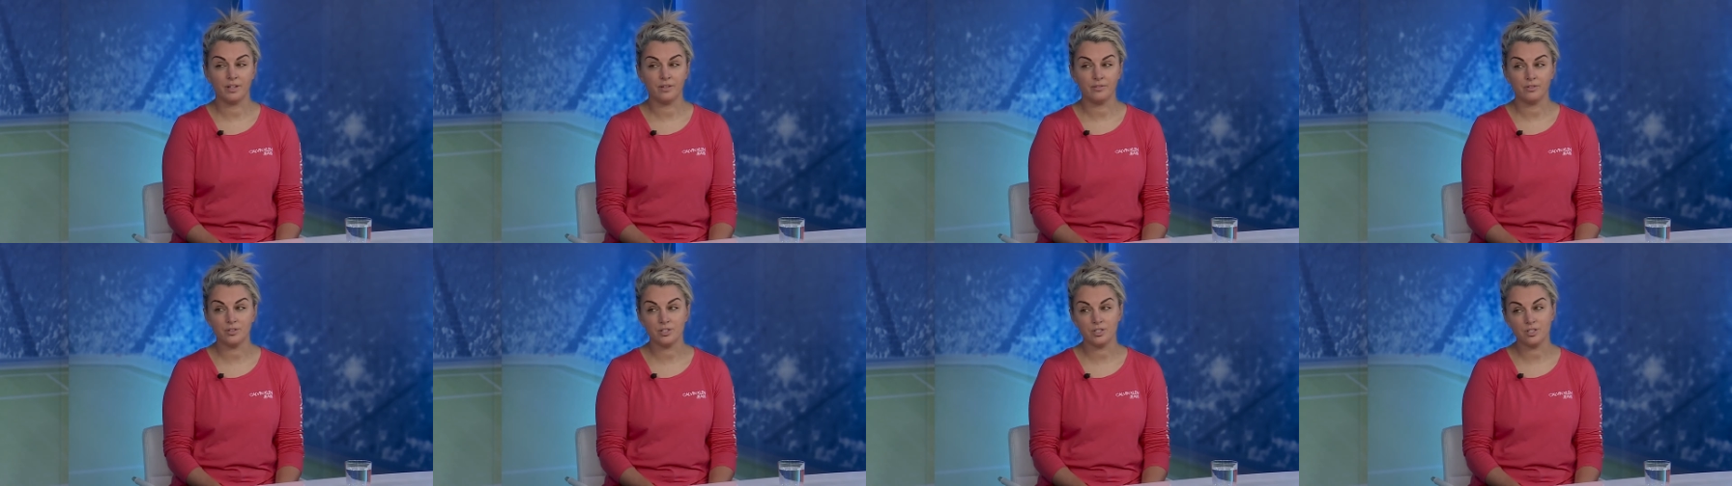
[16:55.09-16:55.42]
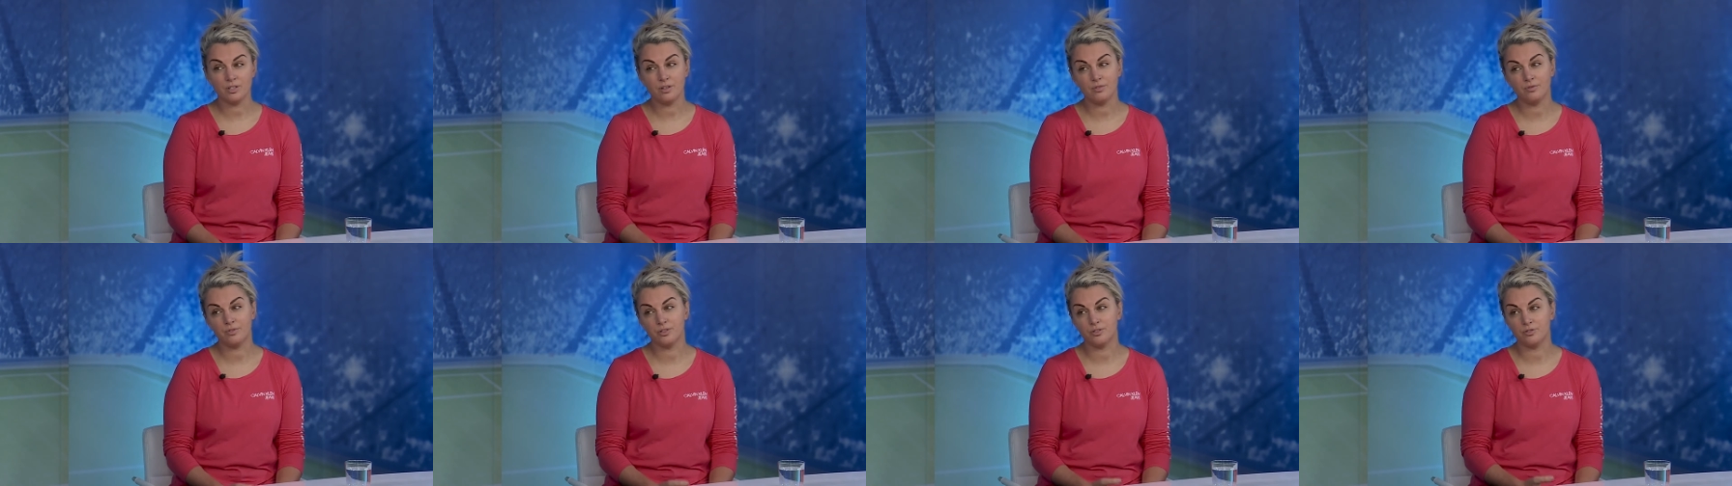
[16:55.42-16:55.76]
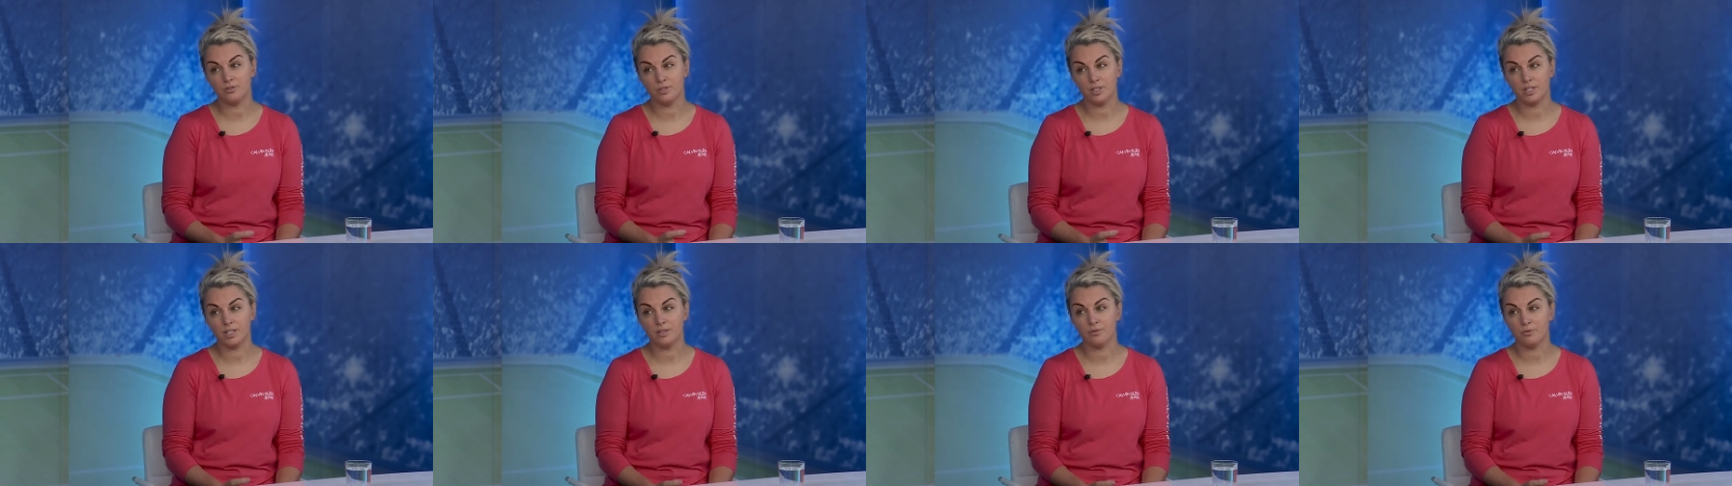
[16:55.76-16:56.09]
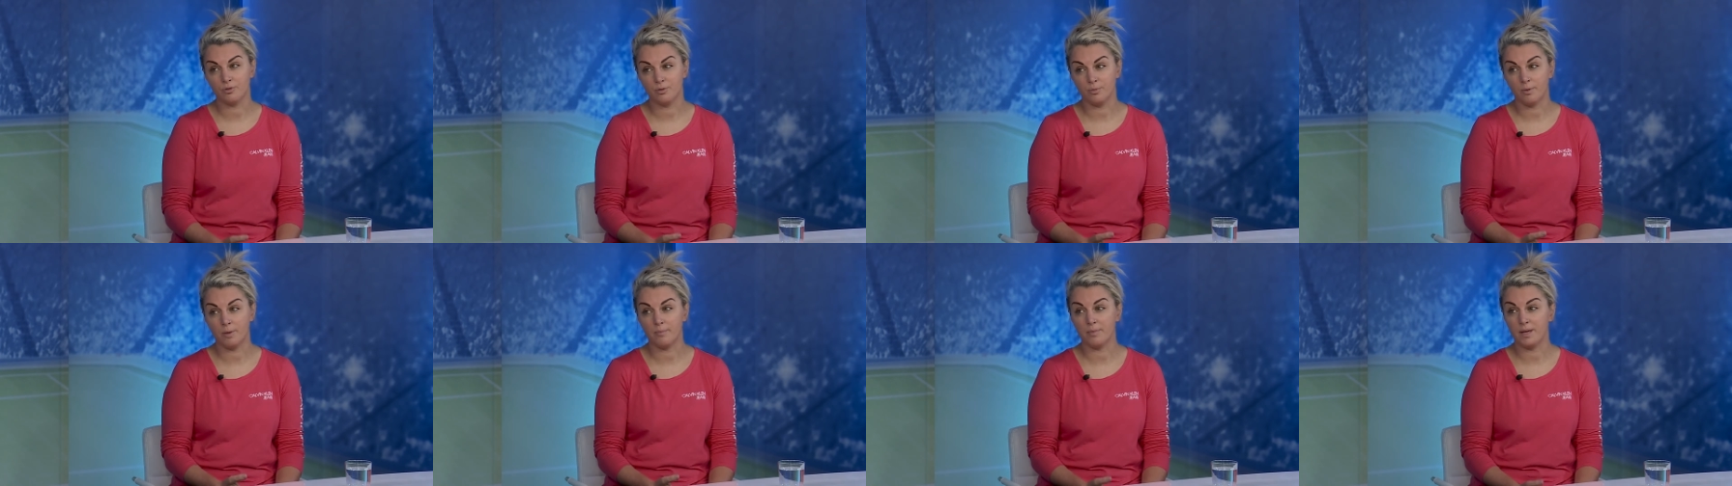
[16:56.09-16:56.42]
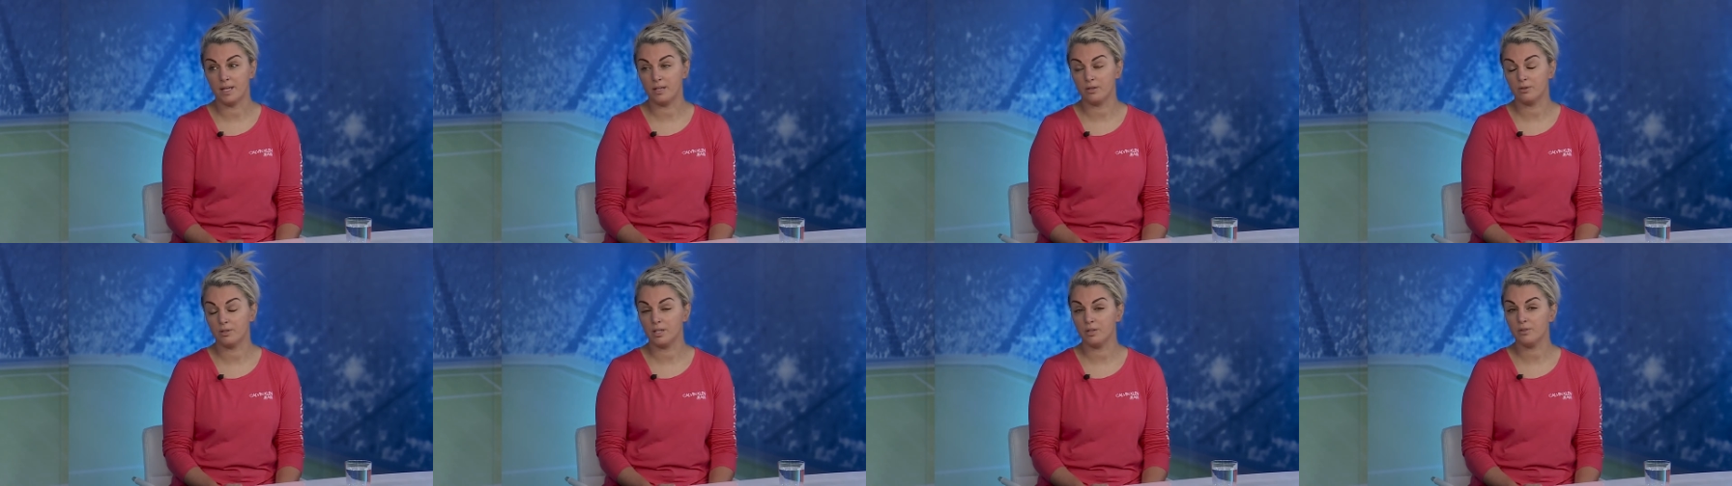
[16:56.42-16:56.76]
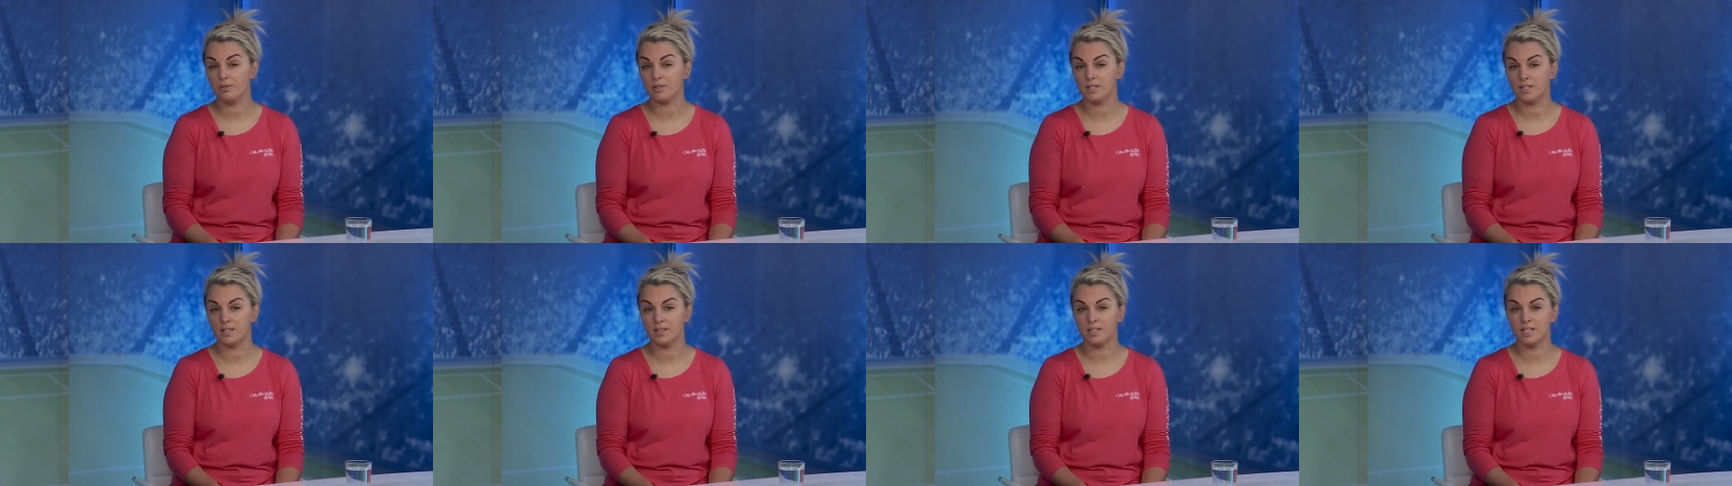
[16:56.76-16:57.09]
never suffered really from a mental
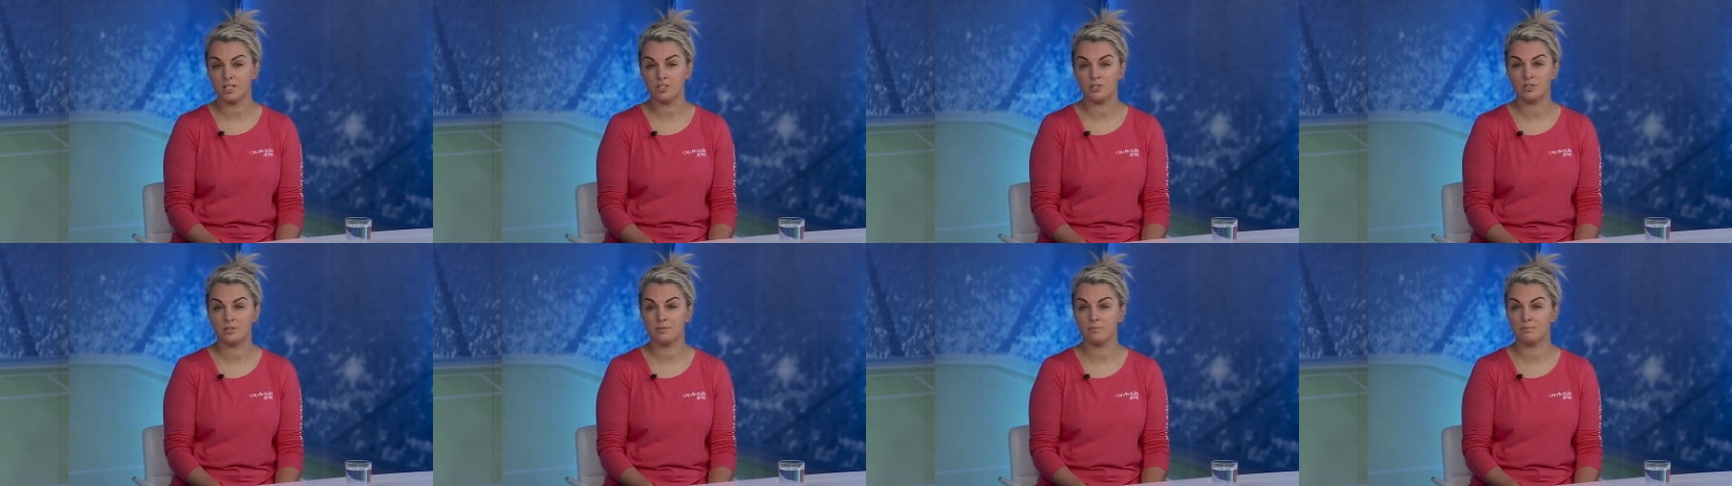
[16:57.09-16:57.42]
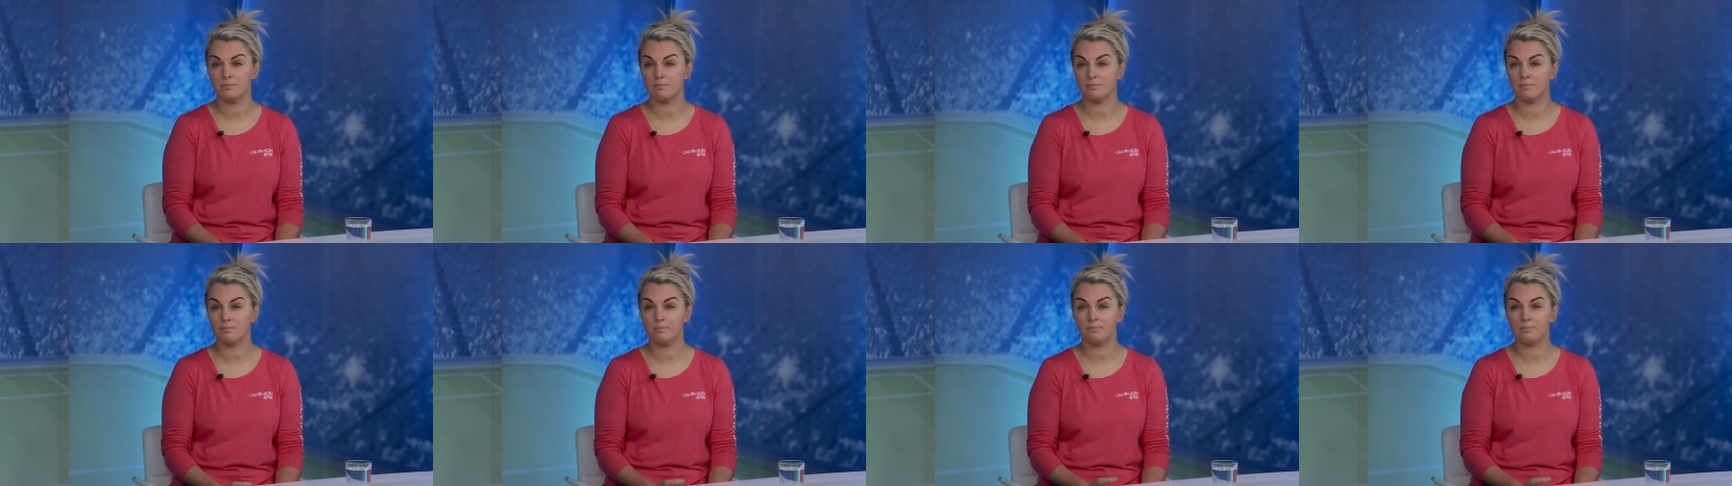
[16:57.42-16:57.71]
health condition,